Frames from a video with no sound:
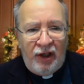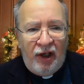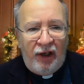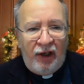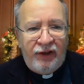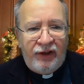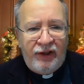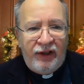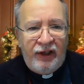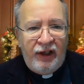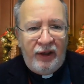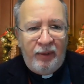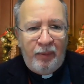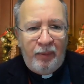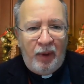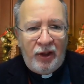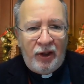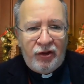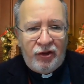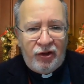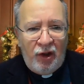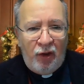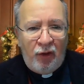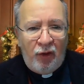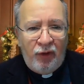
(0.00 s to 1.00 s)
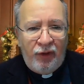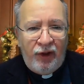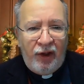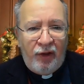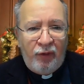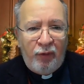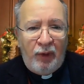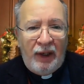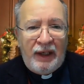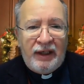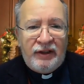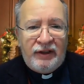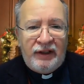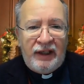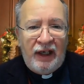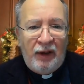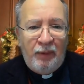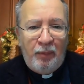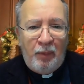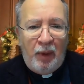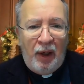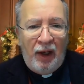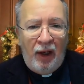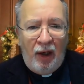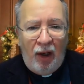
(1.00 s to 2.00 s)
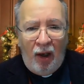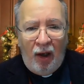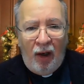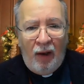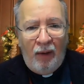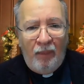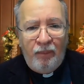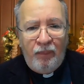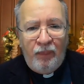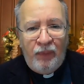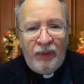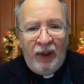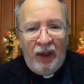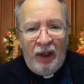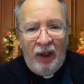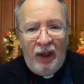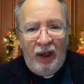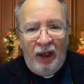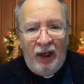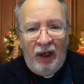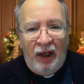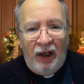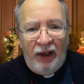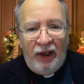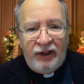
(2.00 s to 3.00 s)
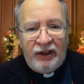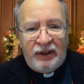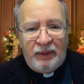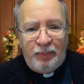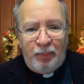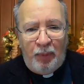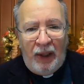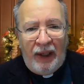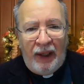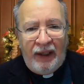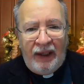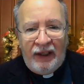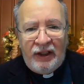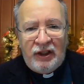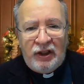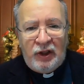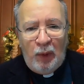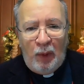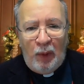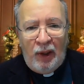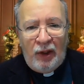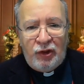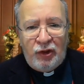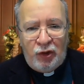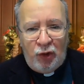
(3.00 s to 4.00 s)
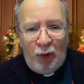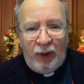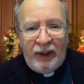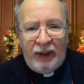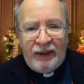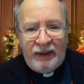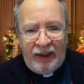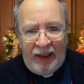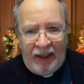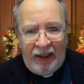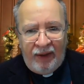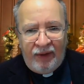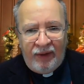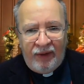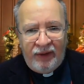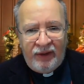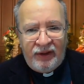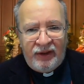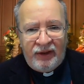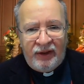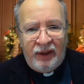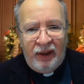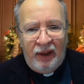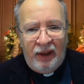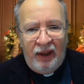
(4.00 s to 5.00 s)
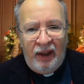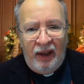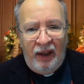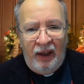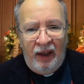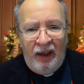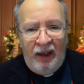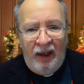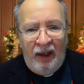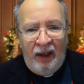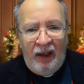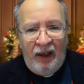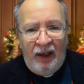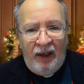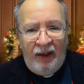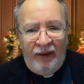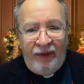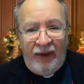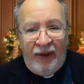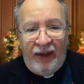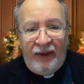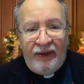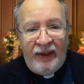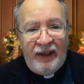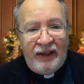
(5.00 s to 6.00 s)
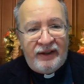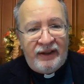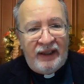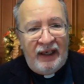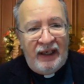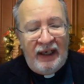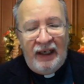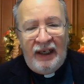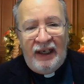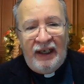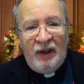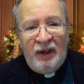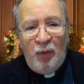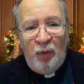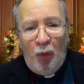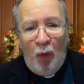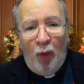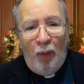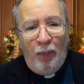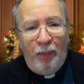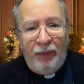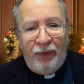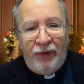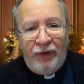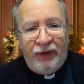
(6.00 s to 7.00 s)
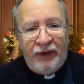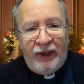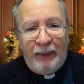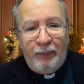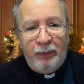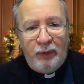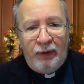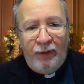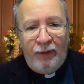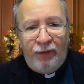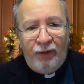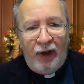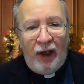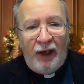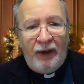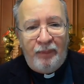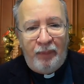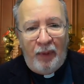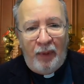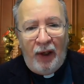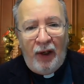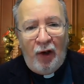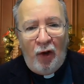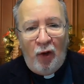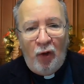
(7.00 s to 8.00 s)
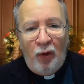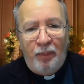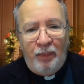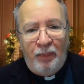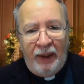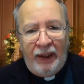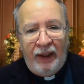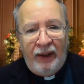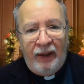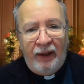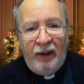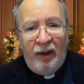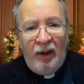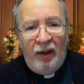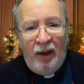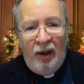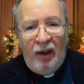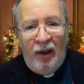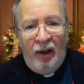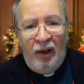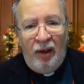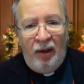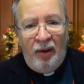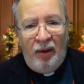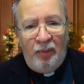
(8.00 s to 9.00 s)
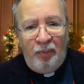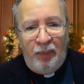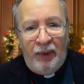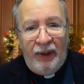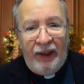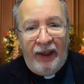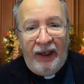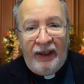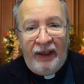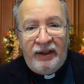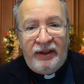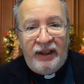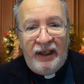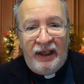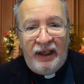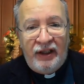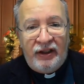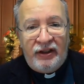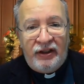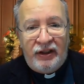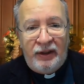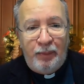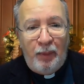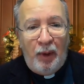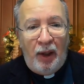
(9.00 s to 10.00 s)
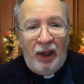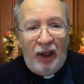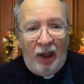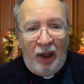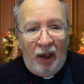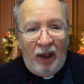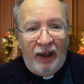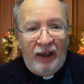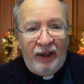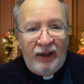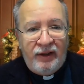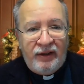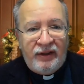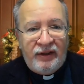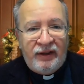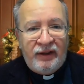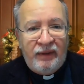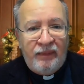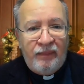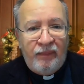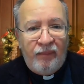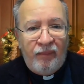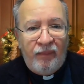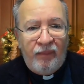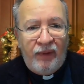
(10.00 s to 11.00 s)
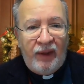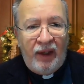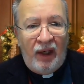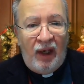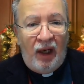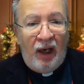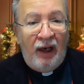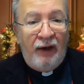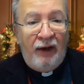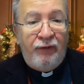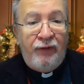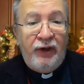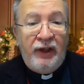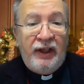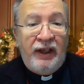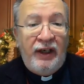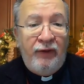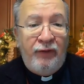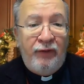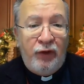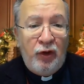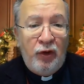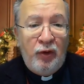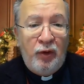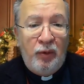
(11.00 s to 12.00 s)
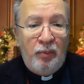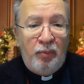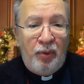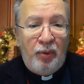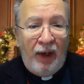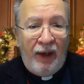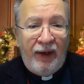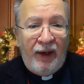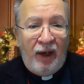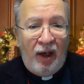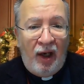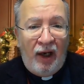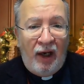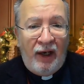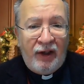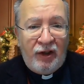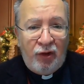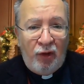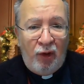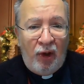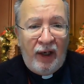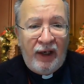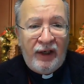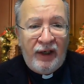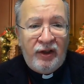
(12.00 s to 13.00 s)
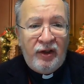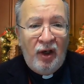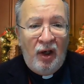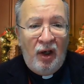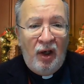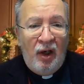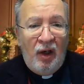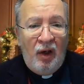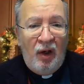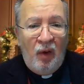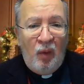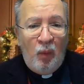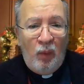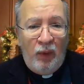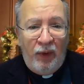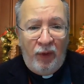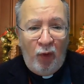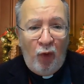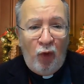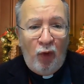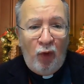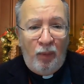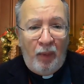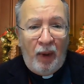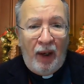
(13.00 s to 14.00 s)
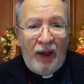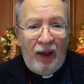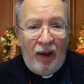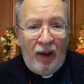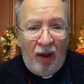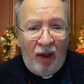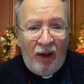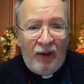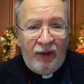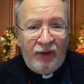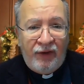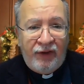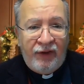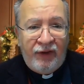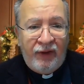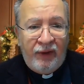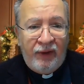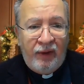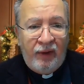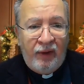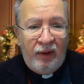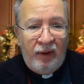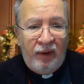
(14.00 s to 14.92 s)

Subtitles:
started in my shoulder, raced down my arm, and sprang into our joined hands. And then this healing warmth seemed to flood my whole being, bringing tears to my eyes. I forgive you, brother, I cried, with all my heart.